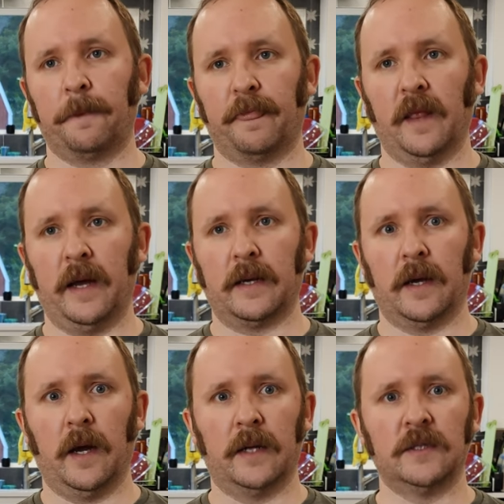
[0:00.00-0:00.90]
like,
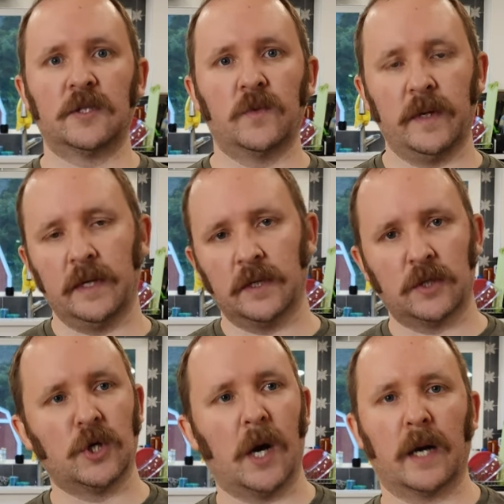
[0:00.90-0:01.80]

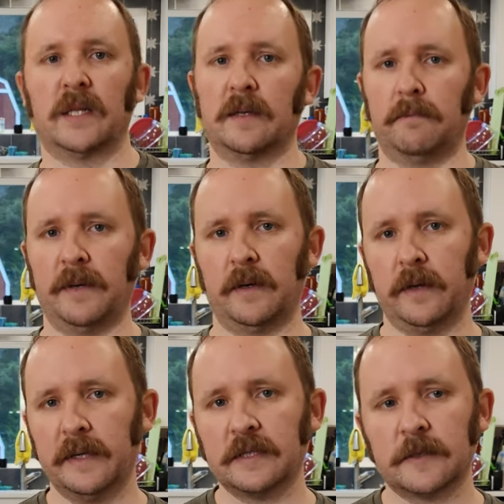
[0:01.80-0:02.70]
unsweetened chocolate
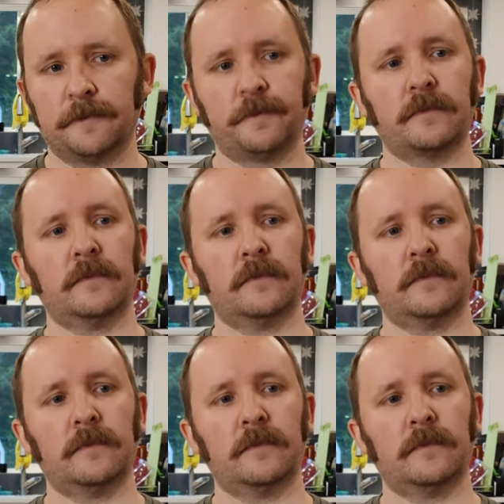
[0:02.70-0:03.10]
bitterness,